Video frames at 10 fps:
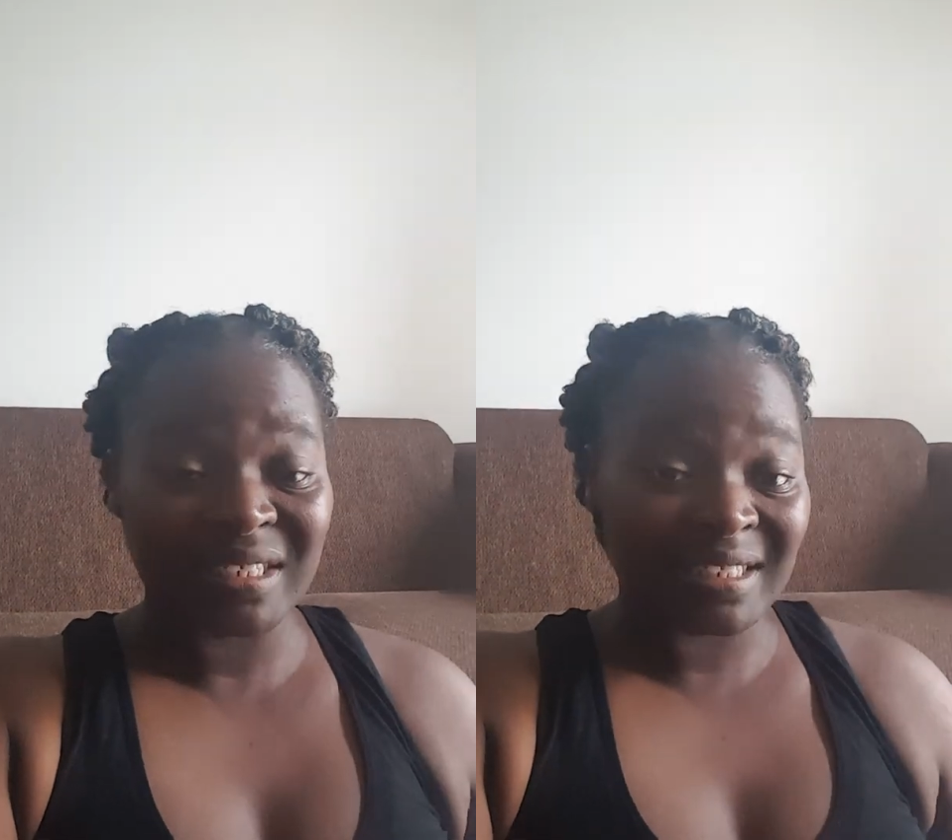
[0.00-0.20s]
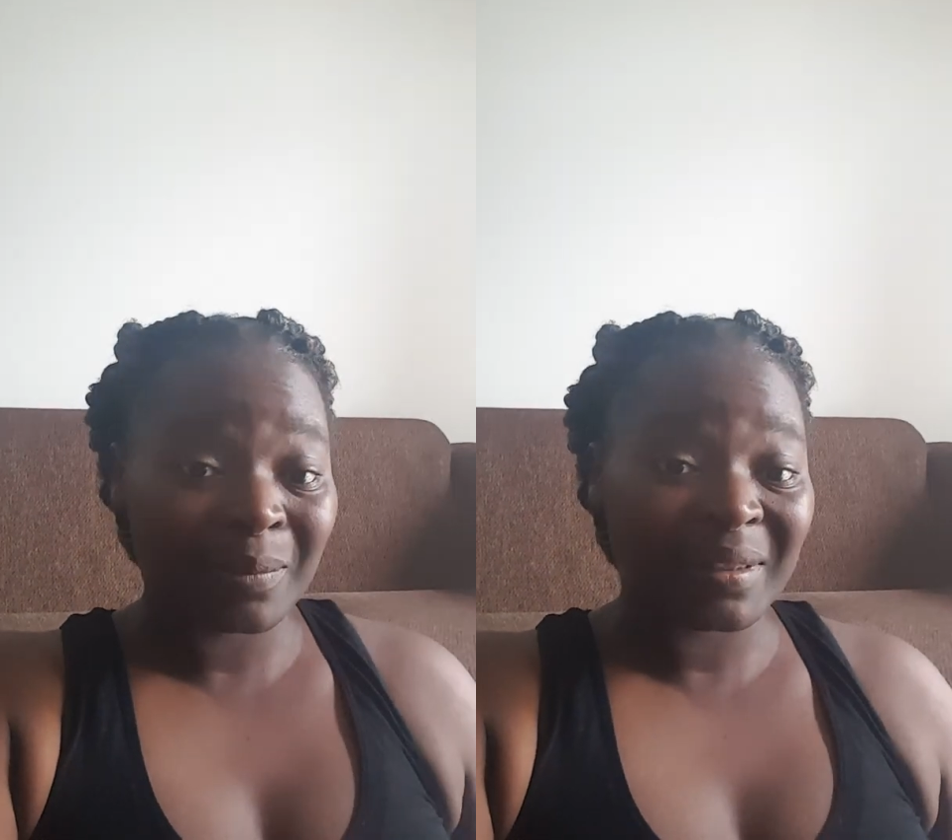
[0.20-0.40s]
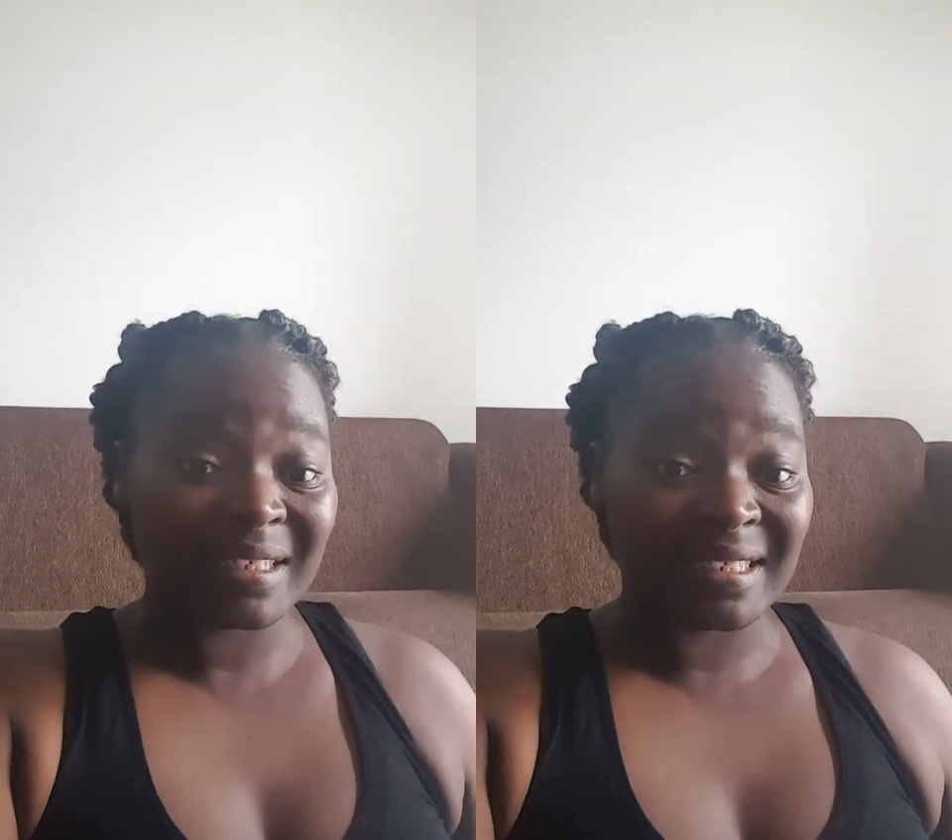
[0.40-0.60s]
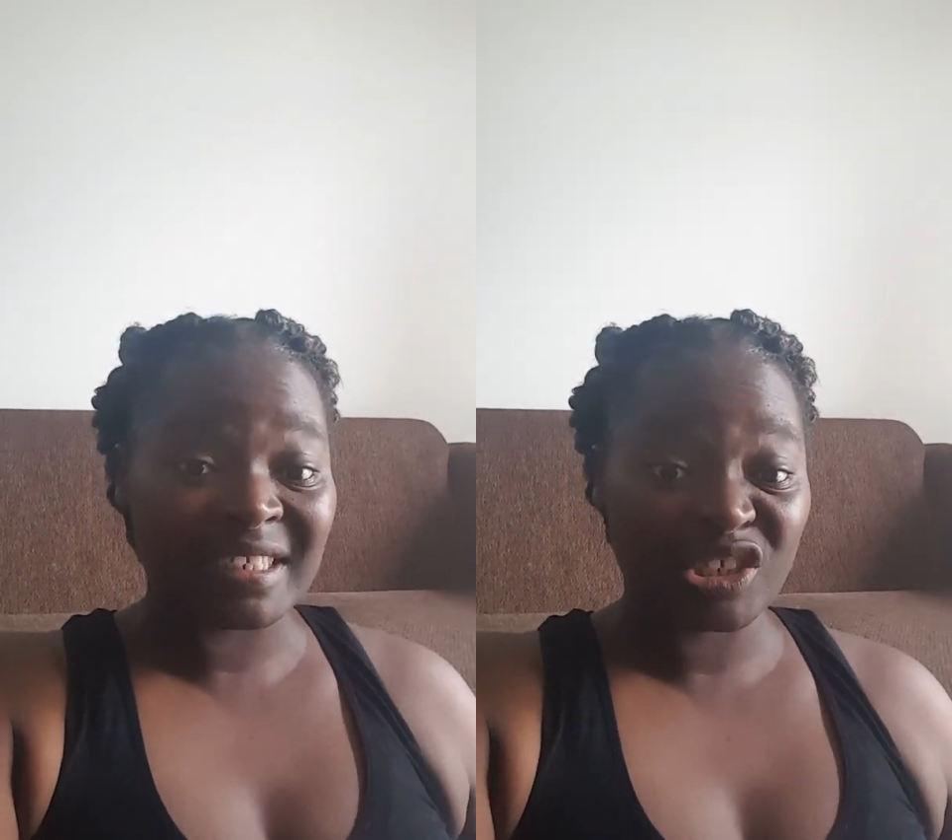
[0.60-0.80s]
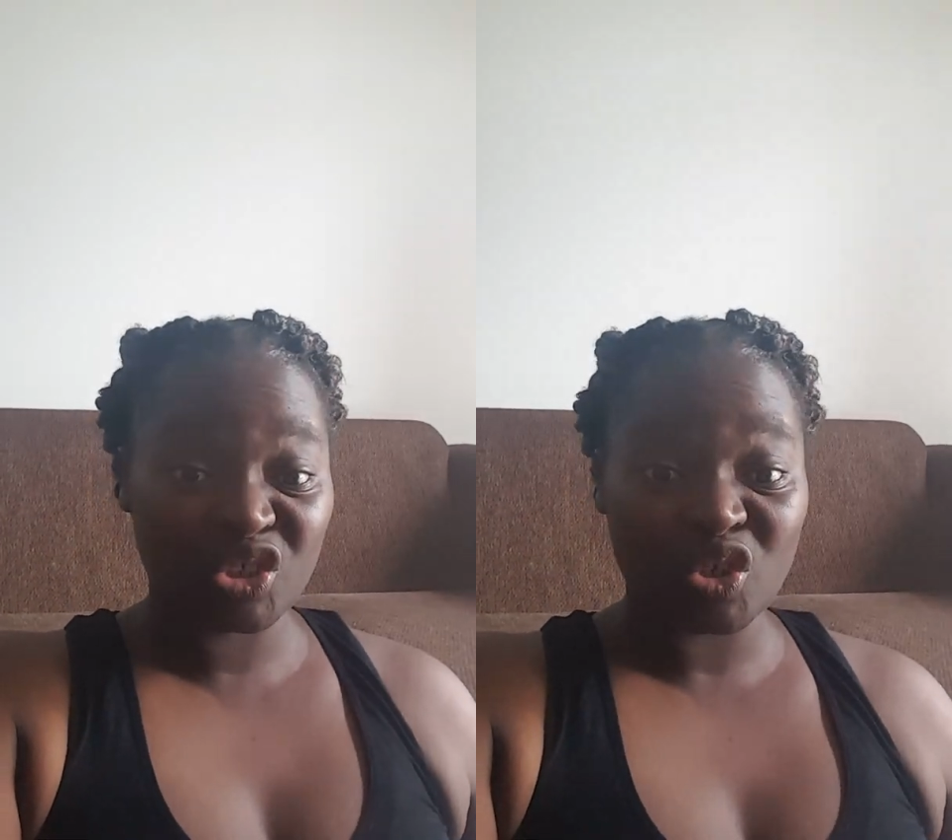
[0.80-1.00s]
and some of these
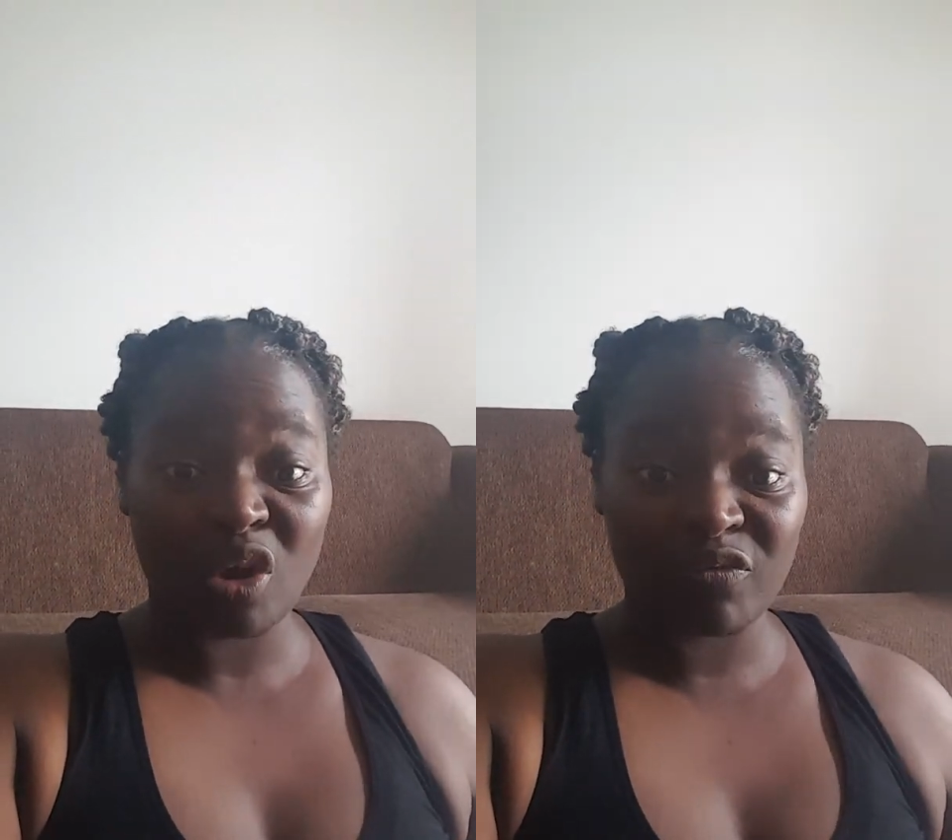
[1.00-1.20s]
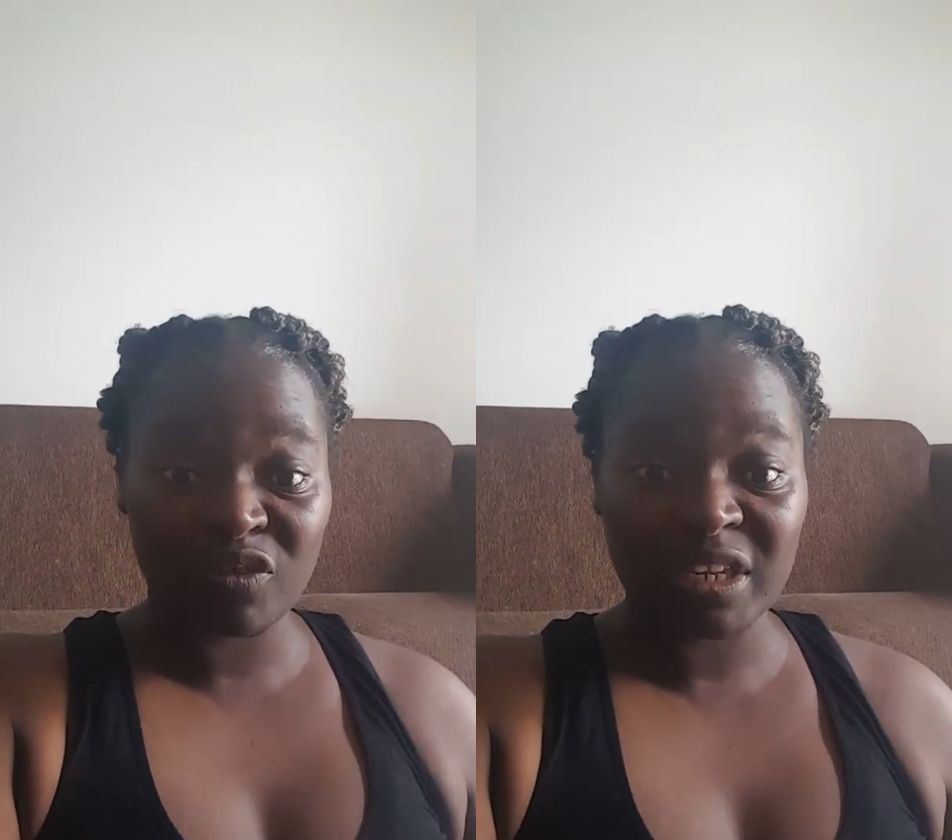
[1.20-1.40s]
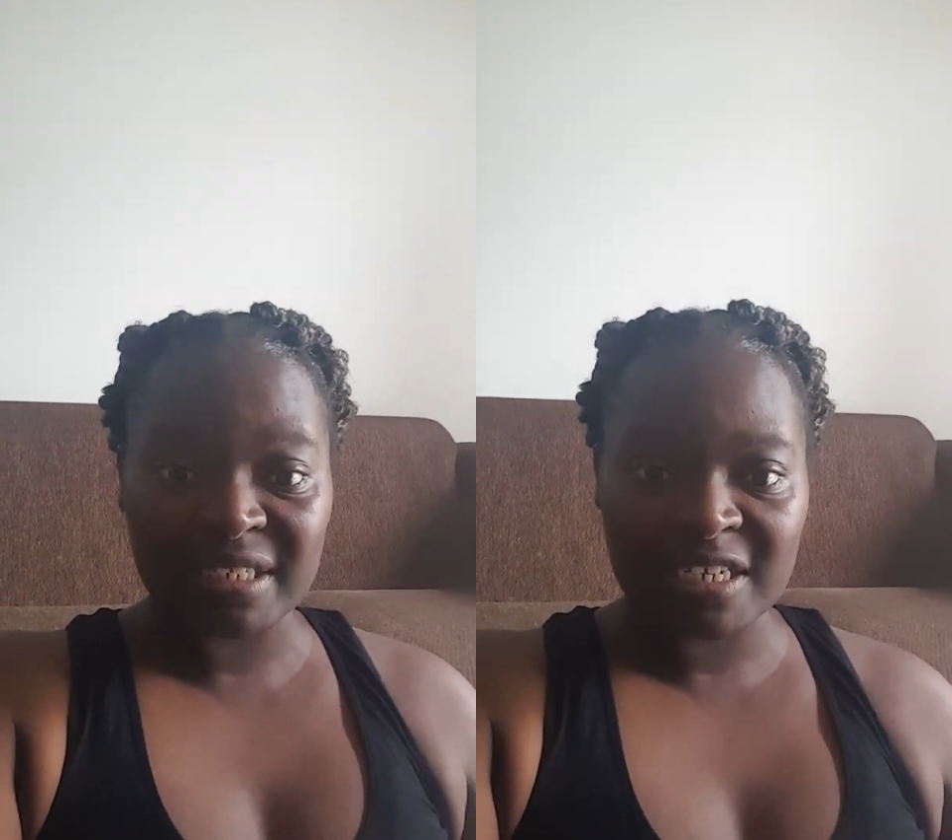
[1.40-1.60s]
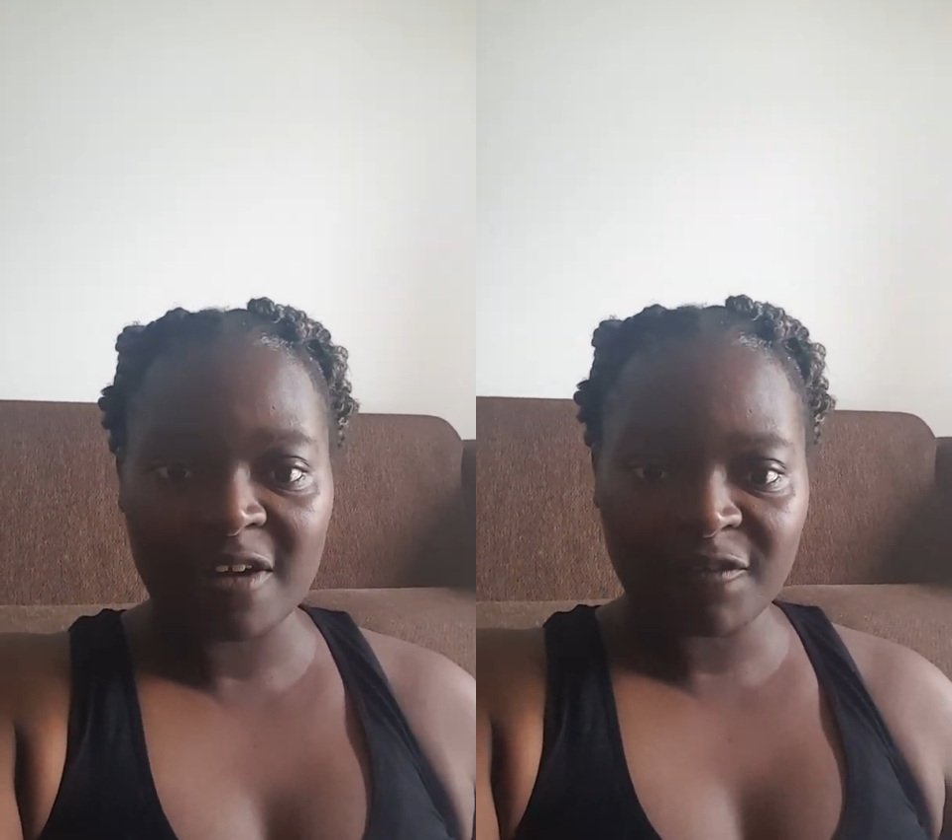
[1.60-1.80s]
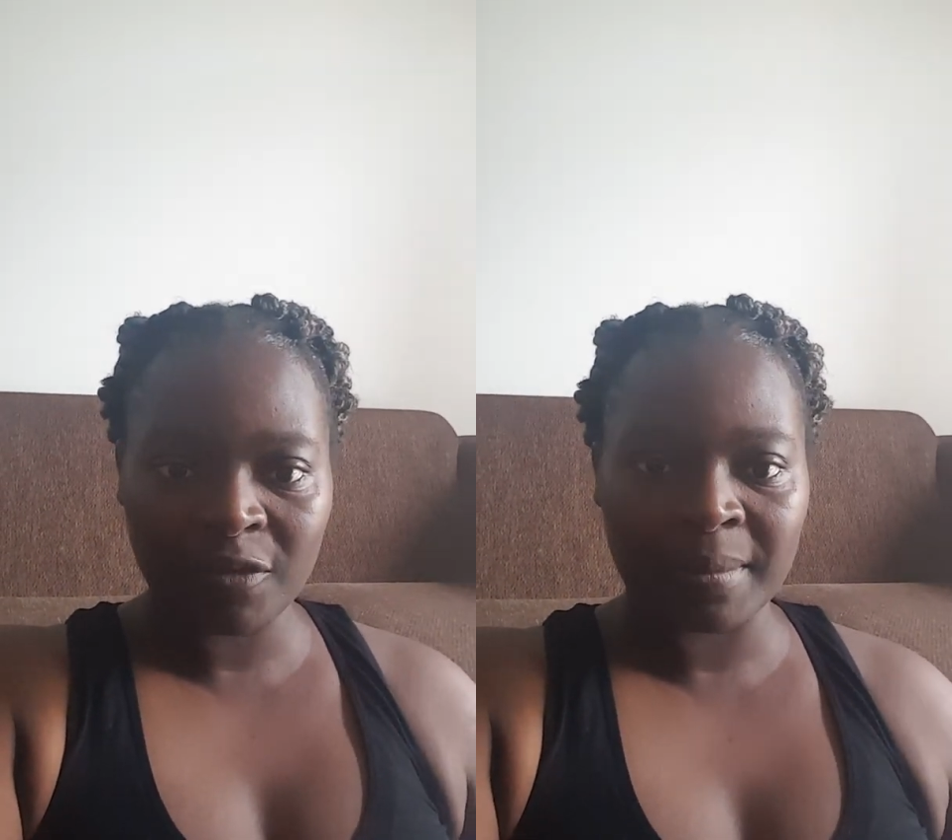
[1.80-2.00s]
decisions are really
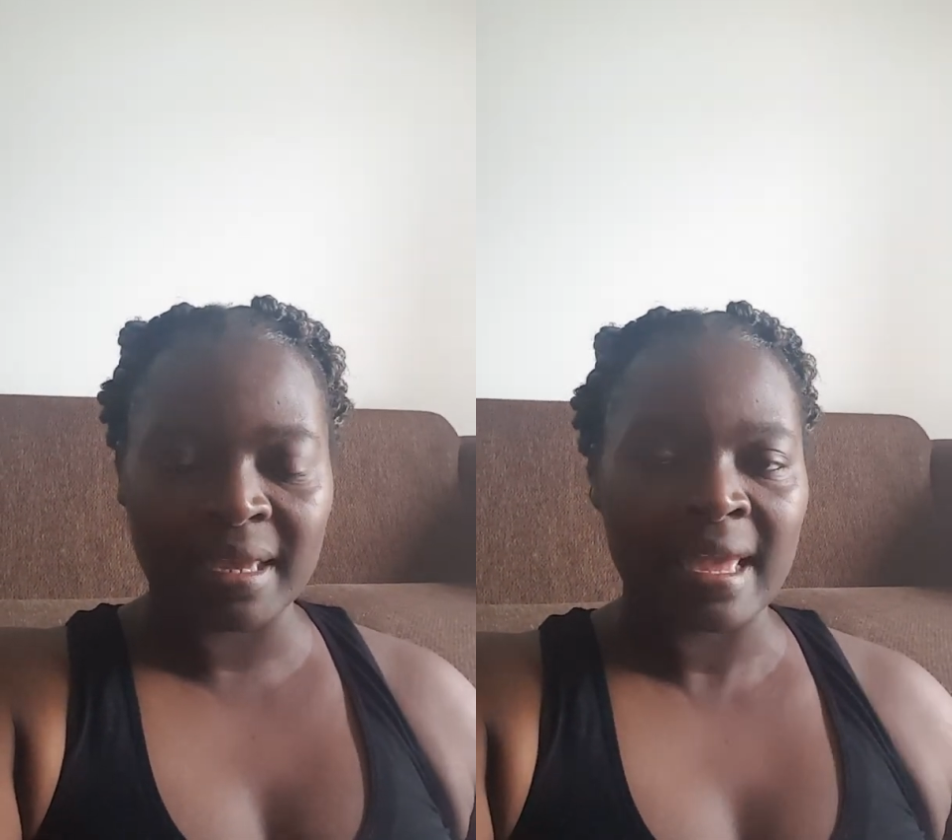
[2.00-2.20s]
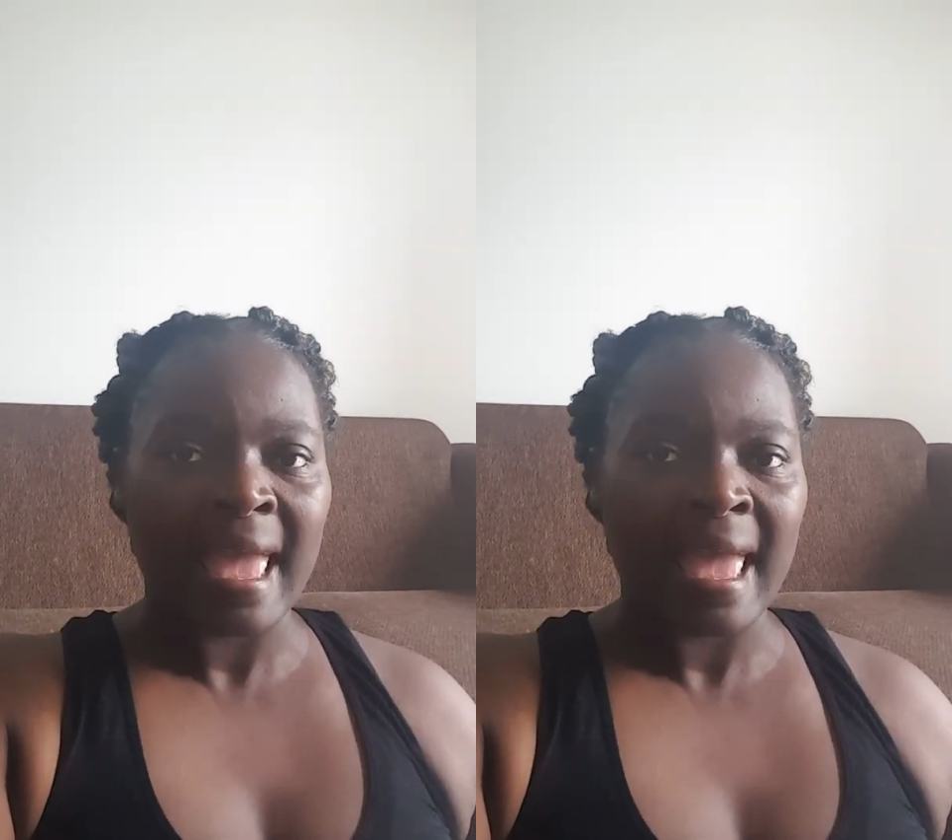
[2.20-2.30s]
tough for me.